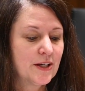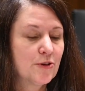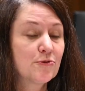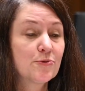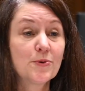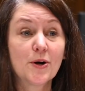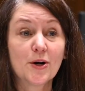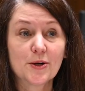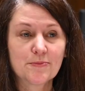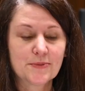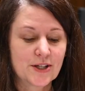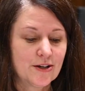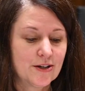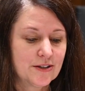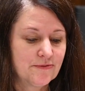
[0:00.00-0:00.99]
through armed
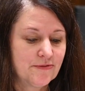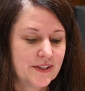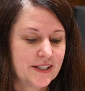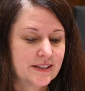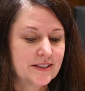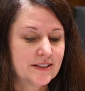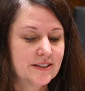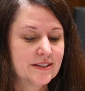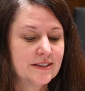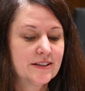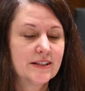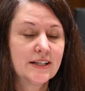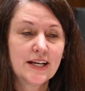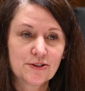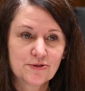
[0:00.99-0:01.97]
conflict,
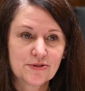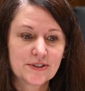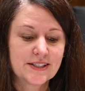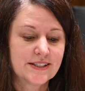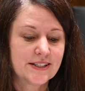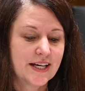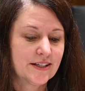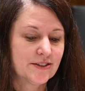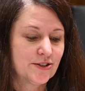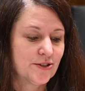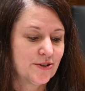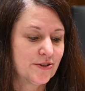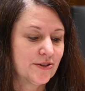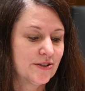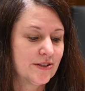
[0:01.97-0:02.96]
natural
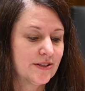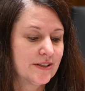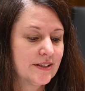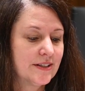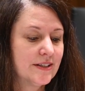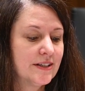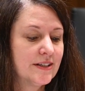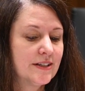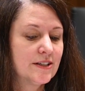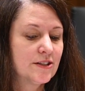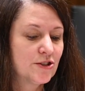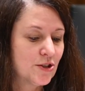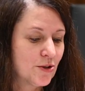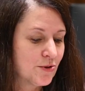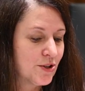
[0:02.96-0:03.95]
disasters,
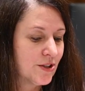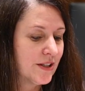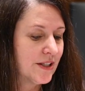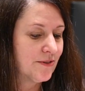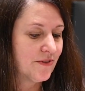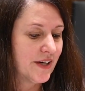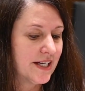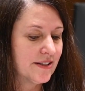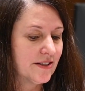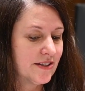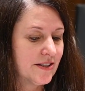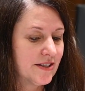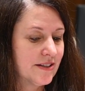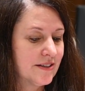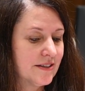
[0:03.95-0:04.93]
social
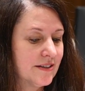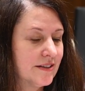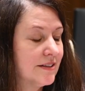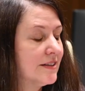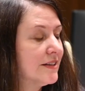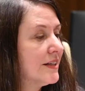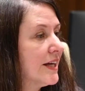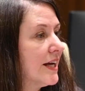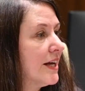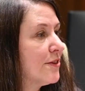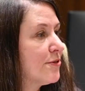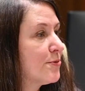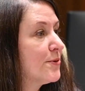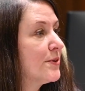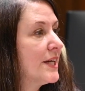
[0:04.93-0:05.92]
unrest, and
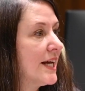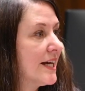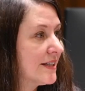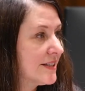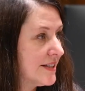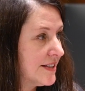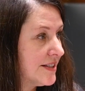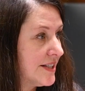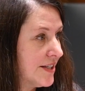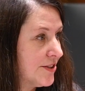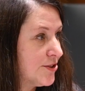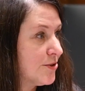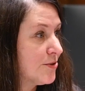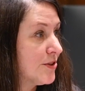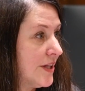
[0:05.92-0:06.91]
through an
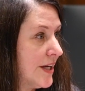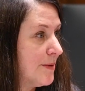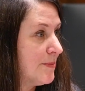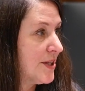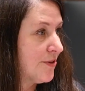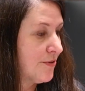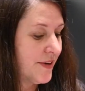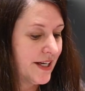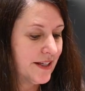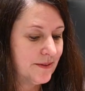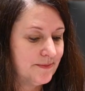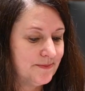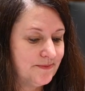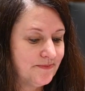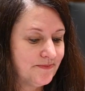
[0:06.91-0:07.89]
existential climate threat.
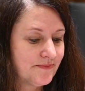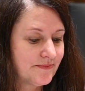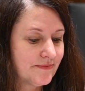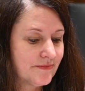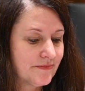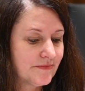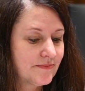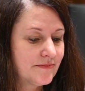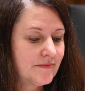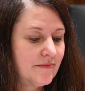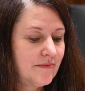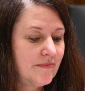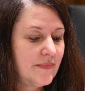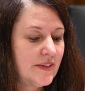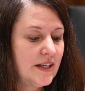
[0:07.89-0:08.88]

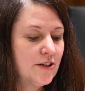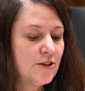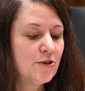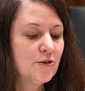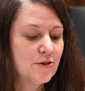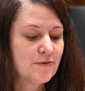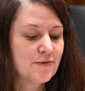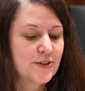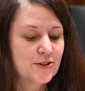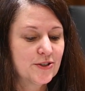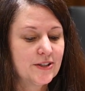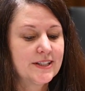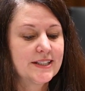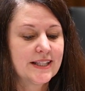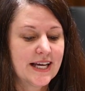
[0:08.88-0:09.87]

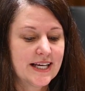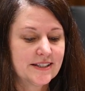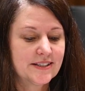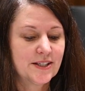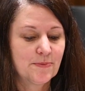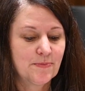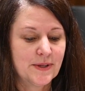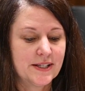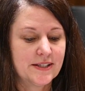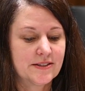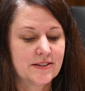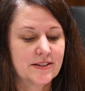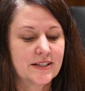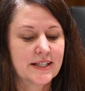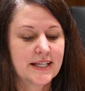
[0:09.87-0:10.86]
Universal and lasting
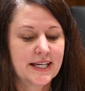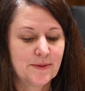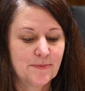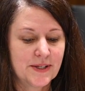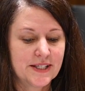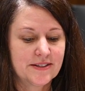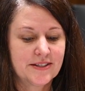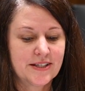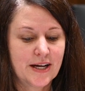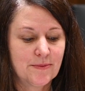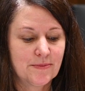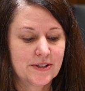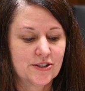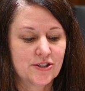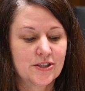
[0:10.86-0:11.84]
peace can be
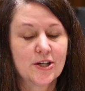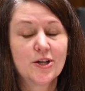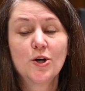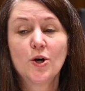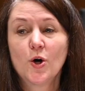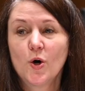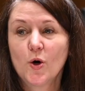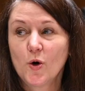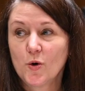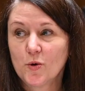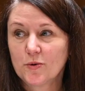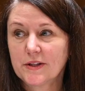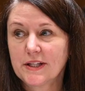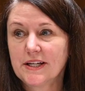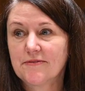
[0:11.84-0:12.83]
established
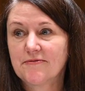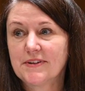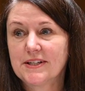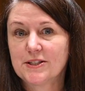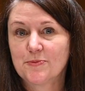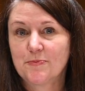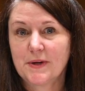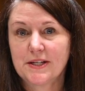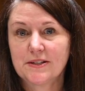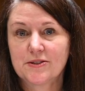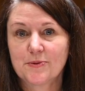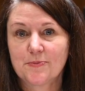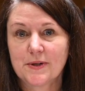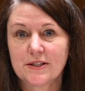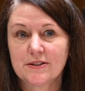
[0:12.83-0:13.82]
only if it is based
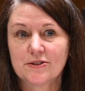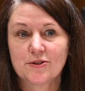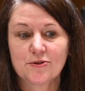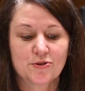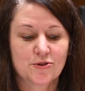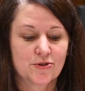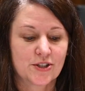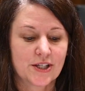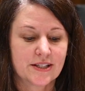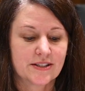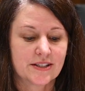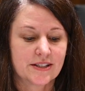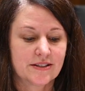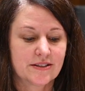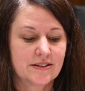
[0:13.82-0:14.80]
upon social
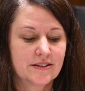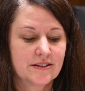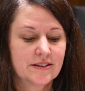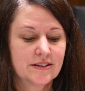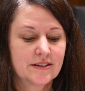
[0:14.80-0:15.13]
justice.